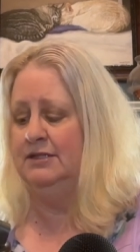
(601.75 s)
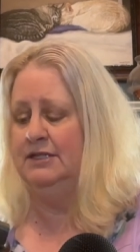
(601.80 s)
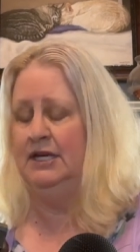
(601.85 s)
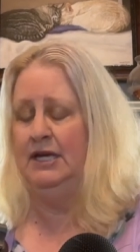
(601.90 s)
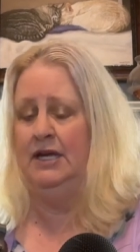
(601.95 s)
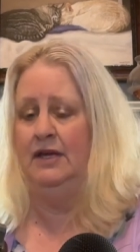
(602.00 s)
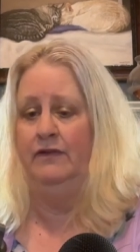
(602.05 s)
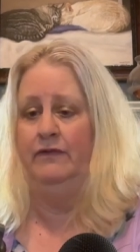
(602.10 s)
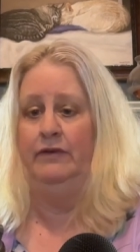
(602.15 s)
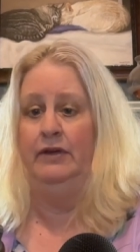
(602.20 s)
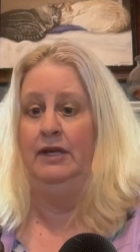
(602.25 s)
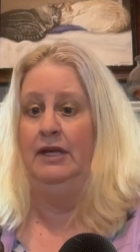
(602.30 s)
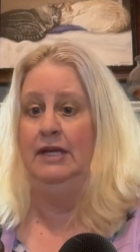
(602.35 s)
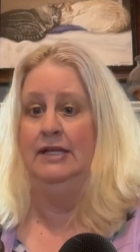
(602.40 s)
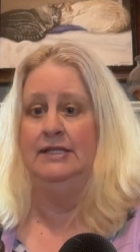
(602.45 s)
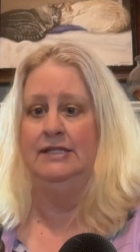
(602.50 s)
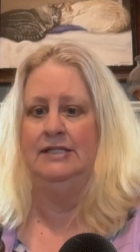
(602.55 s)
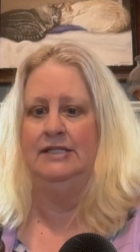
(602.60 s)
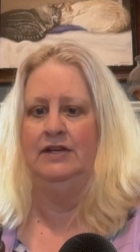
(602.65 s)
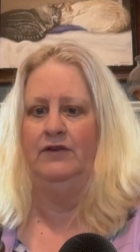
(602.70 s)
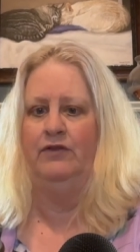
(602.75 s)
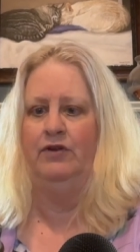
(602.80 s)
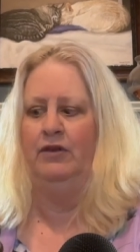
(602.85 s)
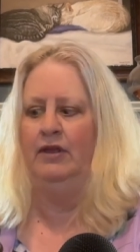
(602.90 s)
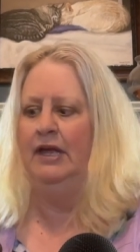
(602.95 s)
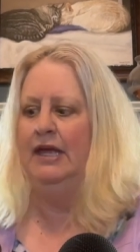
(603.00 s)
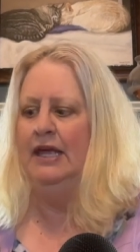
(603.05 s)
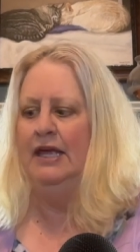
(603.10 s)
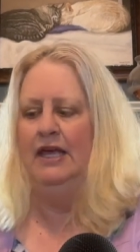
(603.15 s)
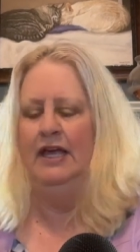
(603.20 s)
I have, again, several.
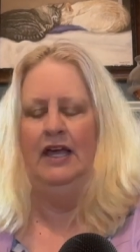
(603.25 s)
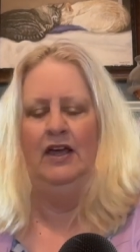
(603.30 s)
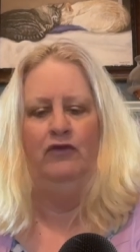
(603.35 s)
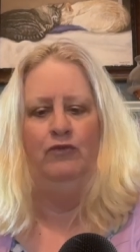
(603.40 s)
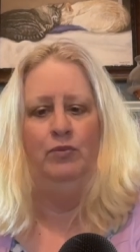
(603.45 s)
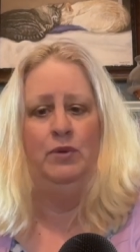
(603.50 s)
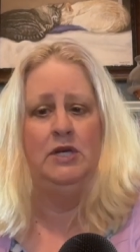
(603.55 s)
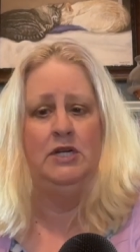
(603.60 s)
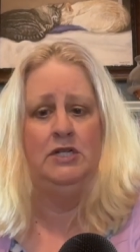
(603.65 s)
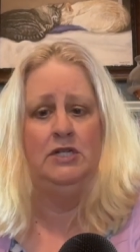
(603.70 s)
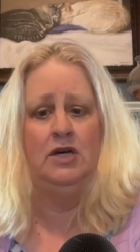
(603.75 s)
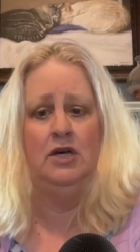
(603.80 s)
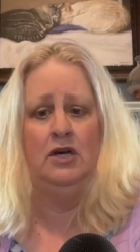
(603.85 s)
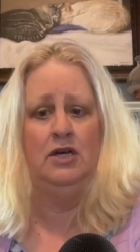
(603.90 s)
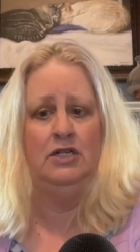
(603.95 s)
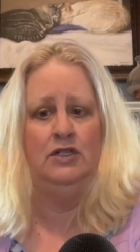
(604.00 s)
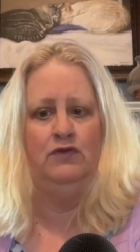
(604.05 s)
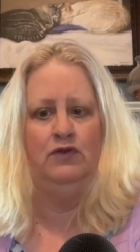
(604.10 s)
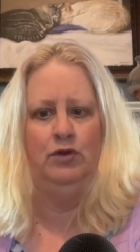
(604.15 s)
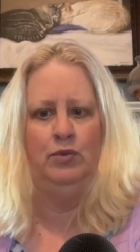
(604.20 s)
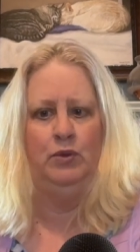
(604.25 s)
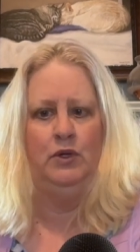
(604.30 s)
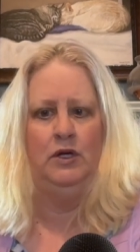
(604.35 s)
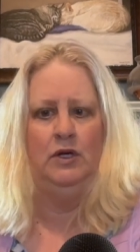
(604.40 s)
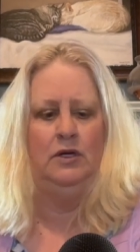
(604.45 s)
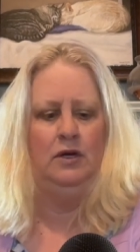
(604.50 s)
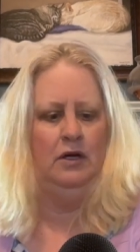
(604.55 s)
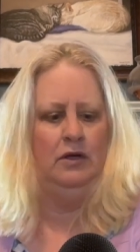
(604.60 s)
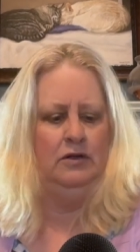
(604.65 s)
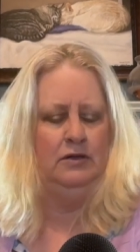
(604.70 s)
I have big tongs for the big
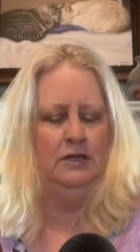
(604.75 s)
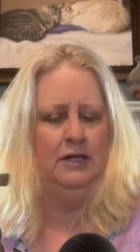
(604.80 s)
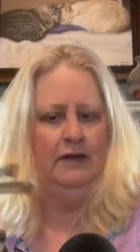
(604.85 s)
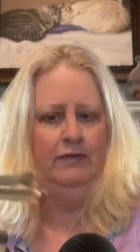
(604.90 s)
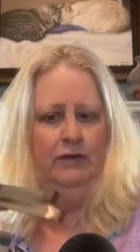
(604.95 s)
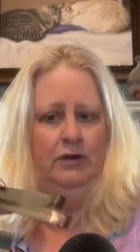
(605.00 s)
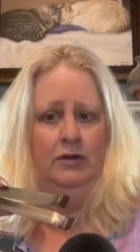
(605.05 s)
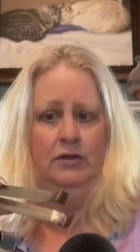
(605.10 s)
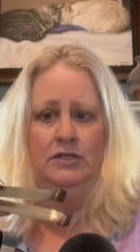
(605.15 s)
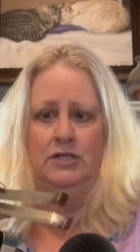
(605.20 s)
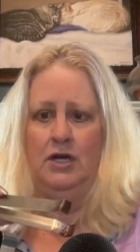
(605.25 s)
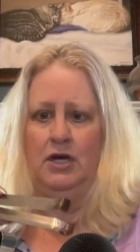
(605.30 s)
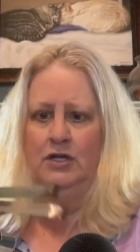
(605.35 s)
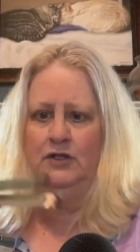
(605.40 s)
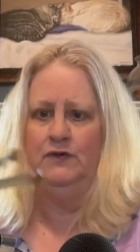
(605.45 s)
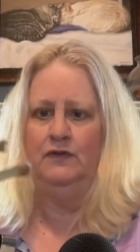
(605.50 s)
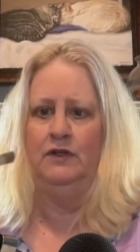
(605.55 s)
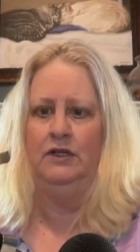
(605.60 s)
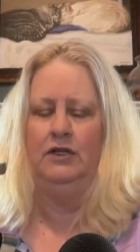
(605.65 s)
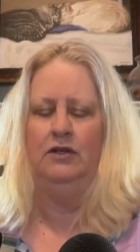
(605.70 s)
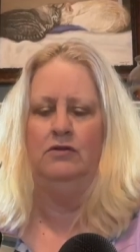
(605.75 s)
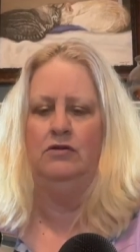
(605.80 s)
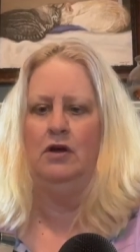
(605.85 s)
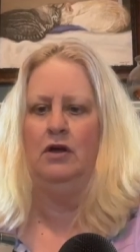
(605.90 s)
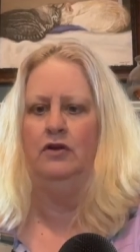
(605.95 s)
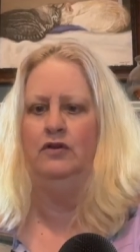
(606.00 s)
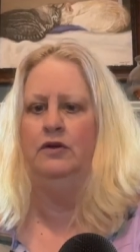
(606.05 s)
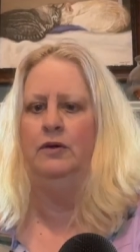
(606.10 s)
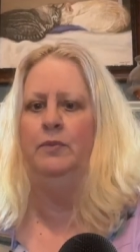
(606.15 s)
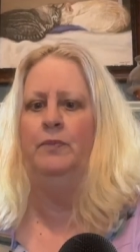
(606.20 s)
cauldron. I have little tongs for the little
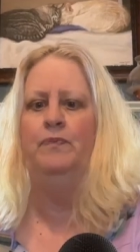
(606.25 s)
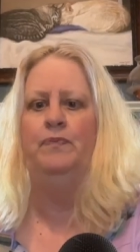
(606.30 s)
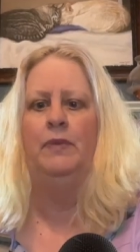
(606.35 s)
cauldron.